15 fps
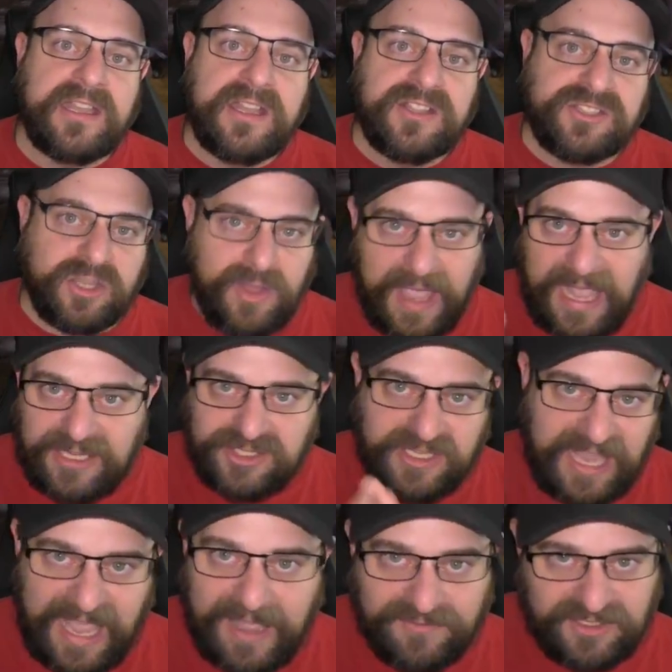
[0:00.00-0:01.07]
So you actually
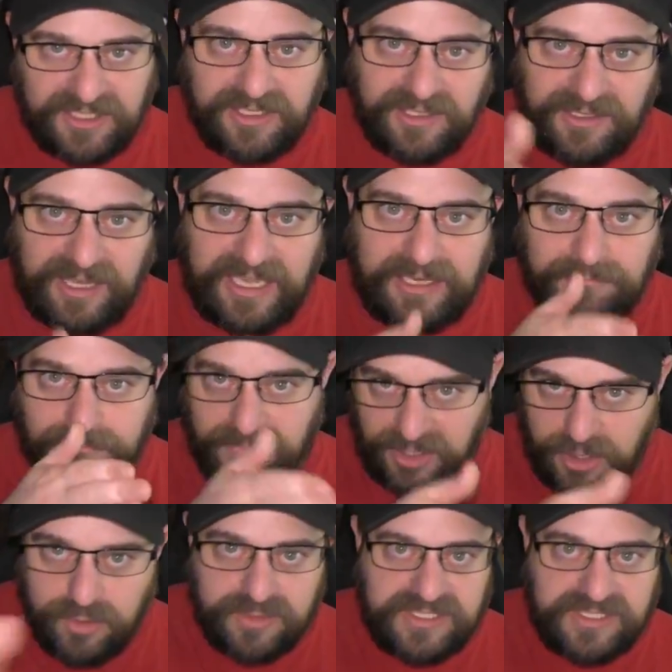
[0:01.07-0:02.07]
have to like use